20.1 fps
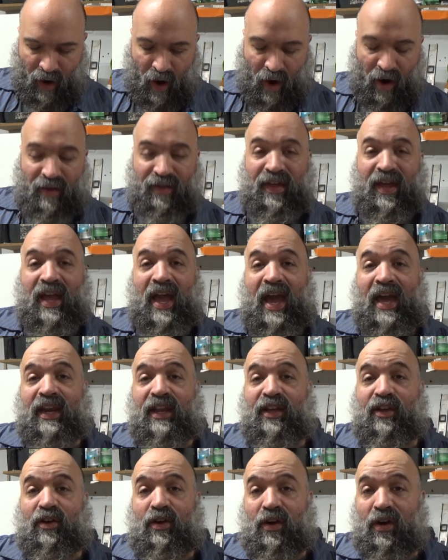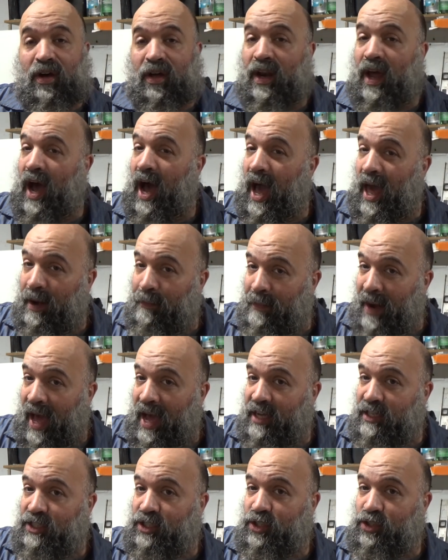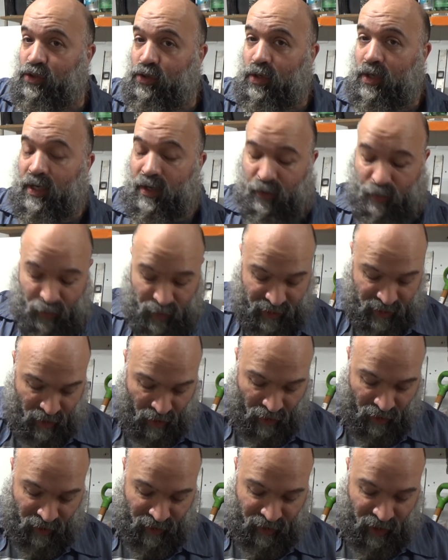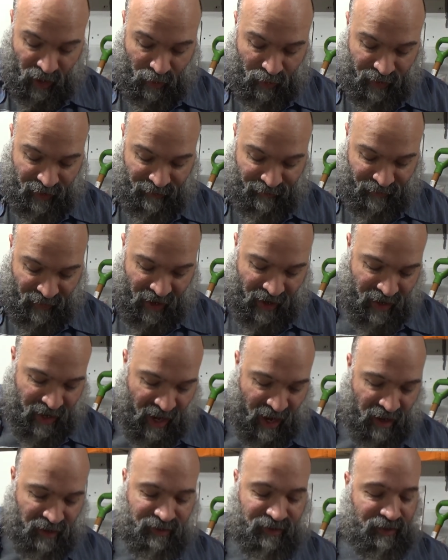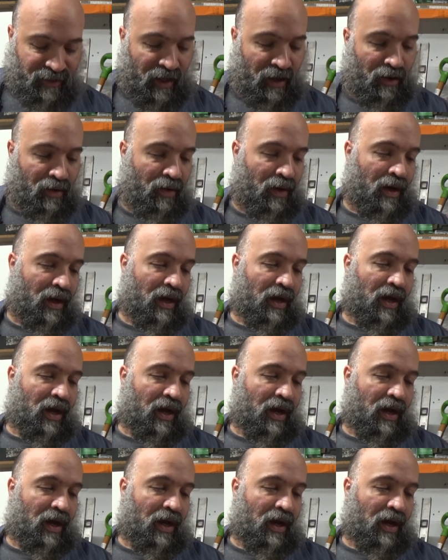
Are they any good? I'm not sure. We are going to find out. So